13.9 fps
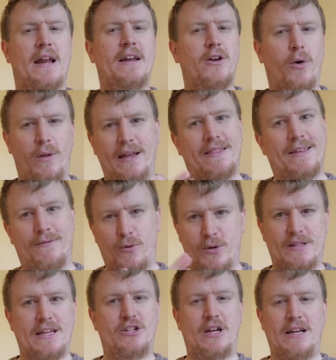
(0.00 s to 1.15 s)
And I know, like, of
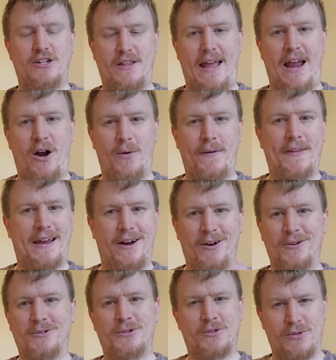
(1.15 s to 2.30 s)
course, they change the hair on the
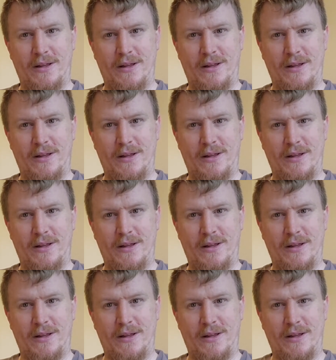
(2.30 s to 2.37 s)
characters,